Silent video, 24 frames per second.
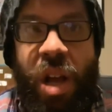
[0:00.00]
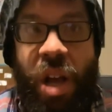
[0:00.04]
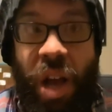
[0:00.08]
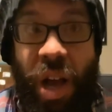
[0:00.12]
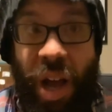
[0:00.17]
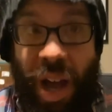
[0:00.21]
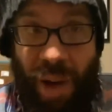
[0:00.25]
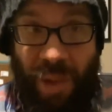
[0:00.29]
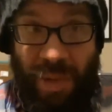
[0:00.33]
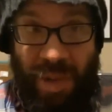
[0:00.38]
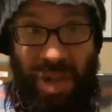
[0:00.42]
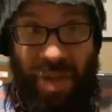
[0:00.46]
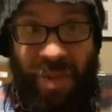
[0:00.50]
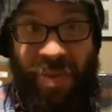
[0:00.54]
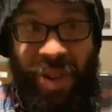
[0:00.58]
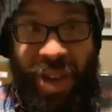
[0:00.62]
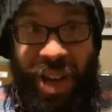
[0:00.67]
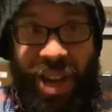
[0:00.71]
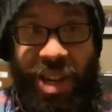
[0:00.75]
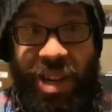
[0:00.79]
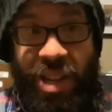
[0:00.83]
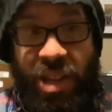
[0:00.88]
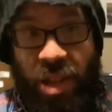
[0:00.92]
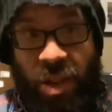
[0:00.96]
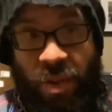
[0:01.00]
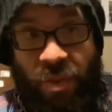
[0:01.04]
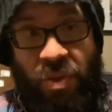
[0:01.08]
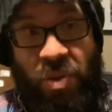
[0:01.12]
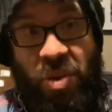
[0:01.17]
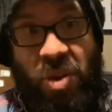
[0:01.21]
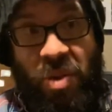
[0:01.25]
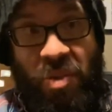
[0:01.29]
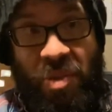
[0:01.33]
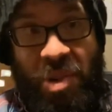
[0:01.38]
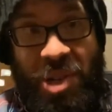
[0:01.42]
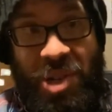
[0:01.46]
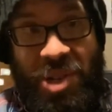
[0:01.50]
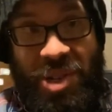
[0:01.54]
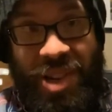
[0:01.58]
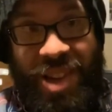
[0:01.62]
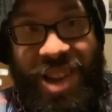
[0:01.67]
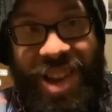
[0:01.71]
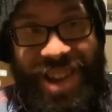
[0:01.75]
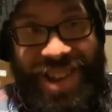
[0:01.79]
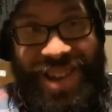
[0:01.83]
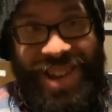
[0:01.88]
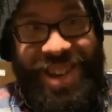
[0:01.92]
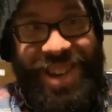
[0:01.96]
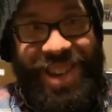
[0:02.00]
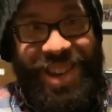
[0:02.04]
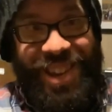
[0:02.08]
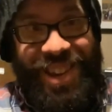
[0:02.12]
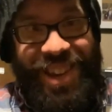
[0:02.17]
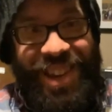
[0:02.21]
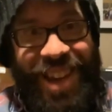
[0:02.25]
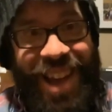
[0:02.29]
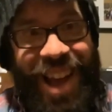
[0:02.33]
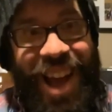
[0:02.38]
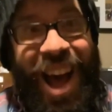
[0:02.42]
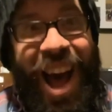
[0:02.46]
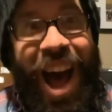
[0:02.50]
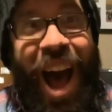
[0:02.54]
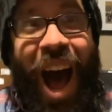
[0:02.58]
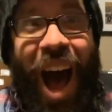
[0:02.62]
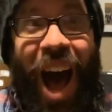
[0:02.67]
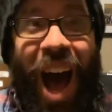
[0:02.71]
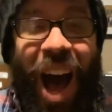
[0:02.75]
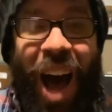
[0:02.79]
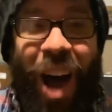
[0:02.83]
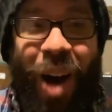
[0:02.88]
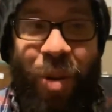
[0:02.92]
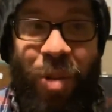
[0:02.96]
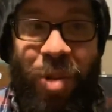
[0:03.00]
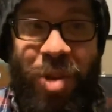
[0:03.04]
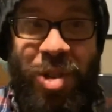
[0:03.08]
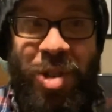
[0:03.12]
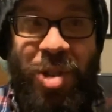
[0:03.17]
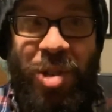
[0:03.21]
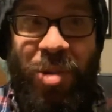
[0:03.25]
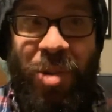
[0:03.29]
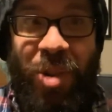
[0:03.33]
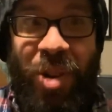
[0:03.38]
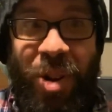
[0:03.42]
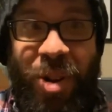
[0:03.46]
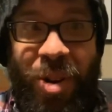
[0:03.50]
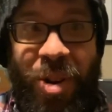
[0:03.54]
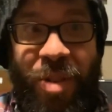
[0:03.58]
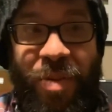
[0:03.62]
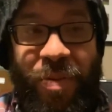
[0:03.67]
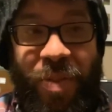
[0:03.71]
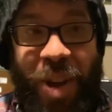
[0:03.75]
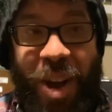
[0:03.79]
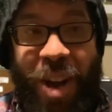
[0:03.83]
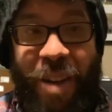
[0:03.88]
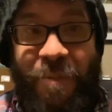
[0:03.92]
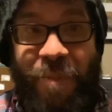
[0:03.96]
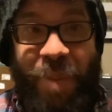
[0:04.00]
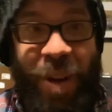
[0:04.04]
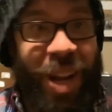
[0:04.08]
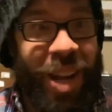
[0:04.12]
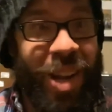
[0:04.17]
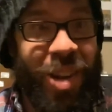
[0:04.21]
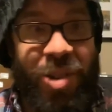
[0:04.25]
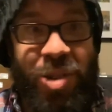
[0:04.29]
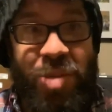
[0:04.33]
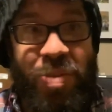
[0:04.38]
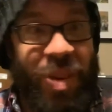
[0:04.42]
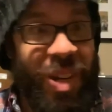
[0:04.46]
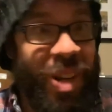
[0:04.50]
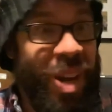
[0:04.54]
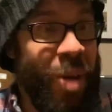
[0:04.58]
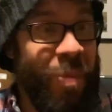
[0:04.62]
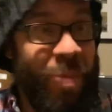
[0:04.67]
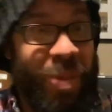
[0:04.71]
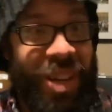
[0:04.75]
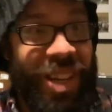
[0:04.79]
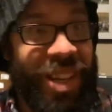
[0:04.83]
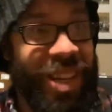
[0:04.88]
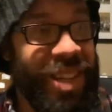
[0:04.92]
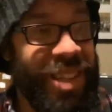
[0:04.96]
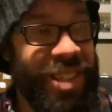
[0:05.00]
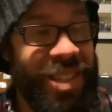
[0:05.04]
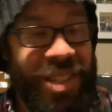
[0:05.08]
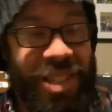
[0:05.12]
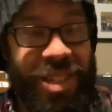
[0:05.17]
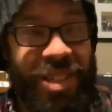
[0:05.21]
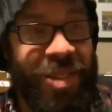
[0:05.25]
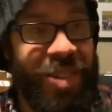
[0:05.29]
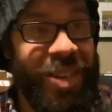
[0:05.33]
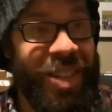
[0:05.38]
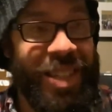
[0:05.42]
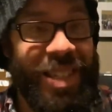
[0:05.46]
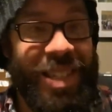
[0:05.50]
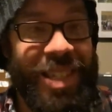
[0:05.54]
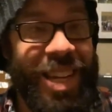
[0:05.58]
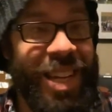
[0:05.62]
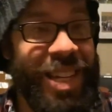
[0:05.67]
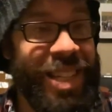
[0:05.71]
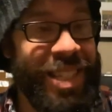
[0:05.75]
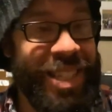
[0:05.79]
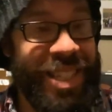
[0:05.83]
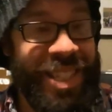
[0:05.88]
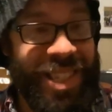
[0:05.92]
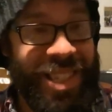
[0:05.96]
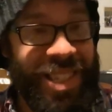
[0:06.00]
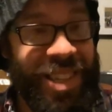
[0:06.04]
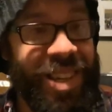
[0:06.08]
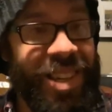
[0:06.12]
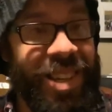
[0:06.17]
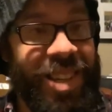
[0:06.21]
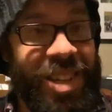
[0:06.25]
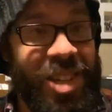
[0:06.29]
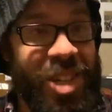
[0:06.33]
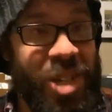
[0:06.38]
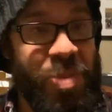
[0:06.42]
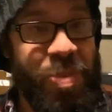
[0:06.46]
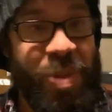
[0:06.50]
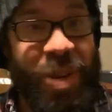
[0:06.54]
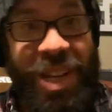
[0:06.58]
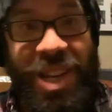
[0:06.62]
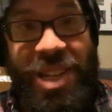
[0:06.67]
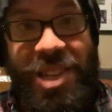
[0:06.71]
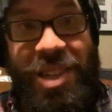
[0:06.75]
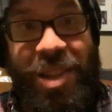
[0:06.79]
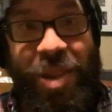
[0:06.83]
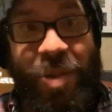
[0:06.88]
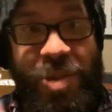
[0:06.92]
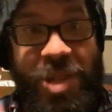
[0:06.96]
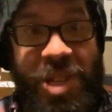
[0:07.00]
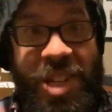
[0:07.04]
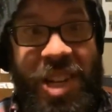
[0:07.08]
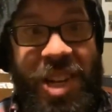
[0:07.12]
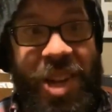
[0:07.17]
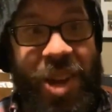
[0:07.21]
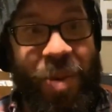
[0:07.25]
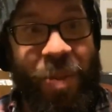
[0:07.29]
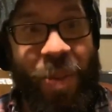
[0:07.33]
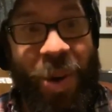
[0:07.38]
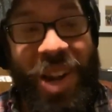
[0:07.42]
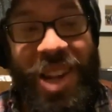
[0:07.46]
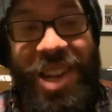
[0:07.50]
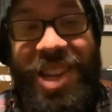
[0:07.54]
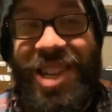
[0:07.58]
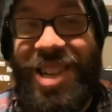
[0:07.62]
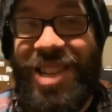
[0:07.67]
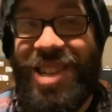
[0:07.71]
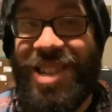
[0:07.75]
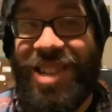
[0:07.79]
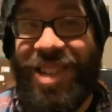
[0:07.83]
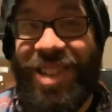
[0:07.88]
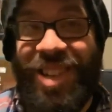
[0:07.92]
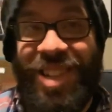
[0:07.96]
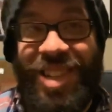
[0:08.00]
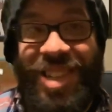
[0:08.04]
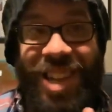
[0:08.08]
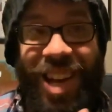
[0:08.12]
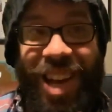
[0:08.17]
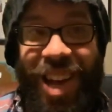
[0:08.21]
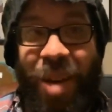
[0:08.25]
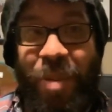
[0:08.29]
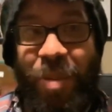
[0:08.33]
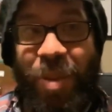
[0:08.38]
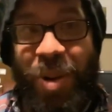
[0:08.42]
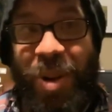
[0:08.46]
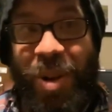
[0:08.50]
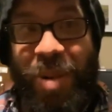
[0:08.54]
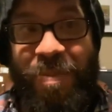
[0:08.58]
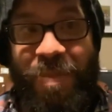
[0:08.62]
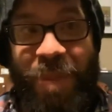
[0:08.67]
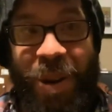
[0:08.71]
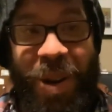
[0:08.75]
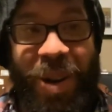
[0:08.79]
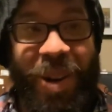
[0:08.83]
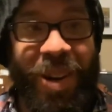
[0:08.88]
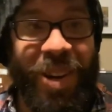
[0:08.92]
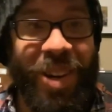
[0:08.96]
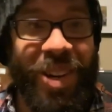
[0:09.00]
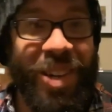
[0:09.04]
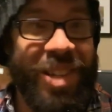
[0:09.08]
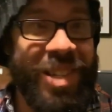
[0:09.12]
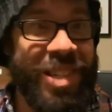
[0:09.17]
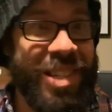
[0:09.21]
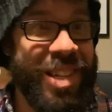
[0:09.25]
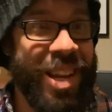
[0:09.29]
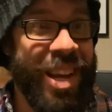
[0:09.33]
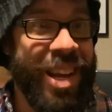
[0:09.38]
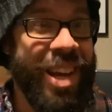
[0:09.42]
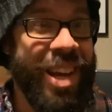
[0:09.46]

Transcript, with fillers: I was a fat kid for a reason. I was 305 pounds, but not because, you know, not necessarily just because I was eating at Wendy's all the time or eating burgers.